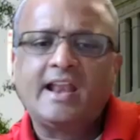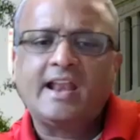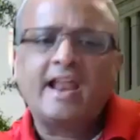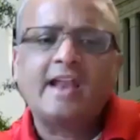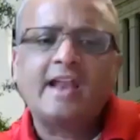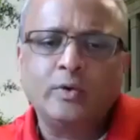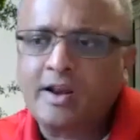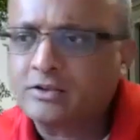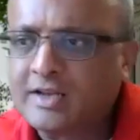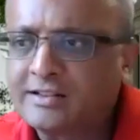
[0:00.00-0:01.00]
And we try
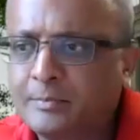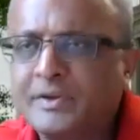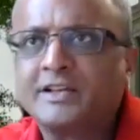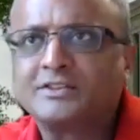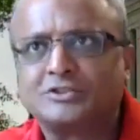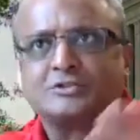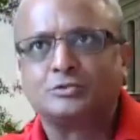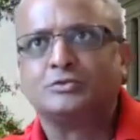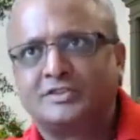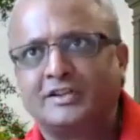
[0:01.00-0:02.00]
to tell the PhD
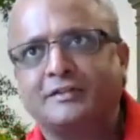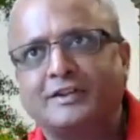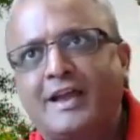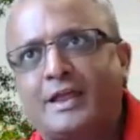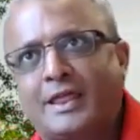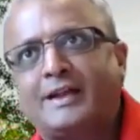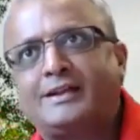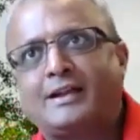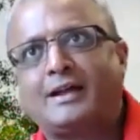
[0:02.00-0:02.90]
students even here, right?